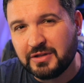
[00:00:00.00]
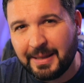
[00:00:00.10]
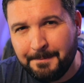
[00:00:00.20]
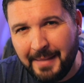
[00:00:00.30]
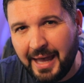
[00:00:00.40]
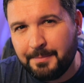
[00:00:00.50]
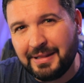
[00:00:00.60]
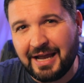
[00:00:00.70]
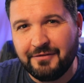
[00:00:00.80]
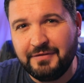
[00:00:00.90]
So that matte
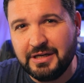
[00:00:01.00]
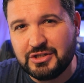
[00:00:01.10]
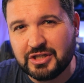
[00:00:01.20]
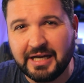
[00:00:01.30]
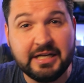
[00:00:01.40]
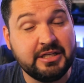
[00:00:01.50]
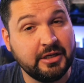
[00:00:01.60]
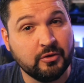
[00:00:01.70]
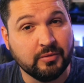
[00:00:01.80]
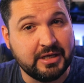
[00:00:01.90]
black finish kind of
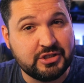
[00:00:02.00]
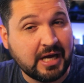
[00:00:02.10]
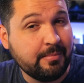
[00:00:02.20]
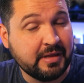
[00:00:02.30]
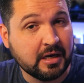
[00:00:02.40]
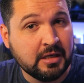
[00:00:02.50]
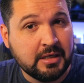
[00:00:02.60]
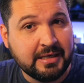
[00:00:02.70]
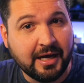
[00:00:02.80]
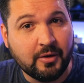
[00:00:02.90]
did a great job there.
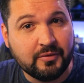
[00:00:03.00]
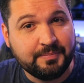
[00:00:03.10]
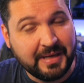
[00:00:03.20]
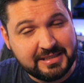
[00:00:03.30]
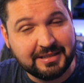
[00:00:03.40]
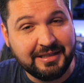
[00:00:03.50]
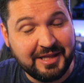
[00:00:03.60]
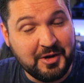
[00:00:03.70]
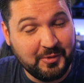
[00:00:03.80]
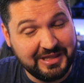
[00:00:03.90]
Now, basically
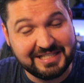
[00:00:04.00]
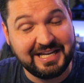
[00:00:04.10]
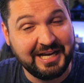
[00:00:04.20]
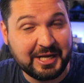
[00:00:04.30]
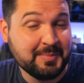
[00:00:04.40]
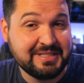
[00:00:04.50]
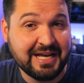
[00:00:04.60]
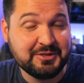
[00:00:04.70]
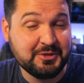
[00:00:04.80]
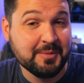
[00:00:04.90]
what this kind of comes
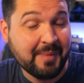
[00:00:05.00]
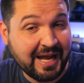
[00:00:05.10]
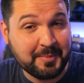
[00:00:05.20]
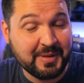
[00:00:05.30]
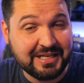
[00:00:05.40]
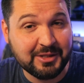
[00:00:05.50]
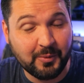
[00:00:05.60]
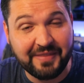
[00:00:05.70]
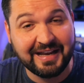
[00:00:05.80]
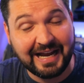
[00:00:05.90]
down to, in my opinion, the
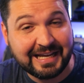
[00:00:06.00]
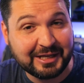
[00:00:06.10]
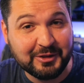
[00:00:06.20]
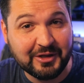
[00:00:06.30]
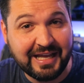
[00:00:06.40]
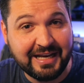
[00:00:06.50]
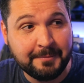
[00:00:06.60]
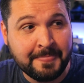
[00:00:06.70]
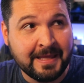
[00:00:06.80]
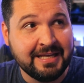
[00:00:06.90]
way that I kind of look at
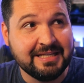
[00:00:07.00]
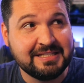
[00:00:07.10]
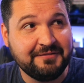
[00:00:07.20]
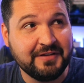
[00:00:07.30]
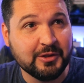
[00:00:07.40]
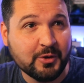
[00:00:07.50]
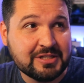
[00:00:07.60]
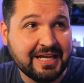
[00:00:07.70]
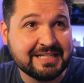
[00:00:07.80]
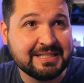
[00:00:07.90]
it, is if it
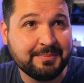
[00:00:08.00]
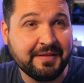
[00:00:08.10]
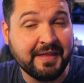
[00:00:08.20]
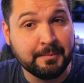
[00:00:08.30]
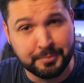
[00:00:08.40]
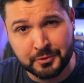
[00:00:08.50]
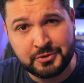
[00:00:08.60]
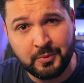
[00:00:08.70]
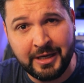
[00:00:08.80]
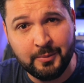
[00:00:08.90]
looks like something that
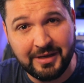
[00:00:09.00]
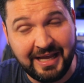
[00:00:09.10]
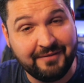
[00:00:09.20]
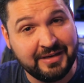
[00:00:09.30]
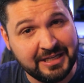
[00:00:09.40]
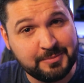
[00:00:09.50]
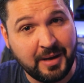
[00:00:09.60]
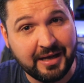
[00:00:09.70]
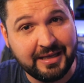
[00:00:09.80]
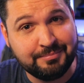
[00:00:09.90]
Bruce Wayne would have in his
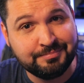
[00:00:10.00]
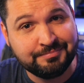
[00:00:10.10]
pocket,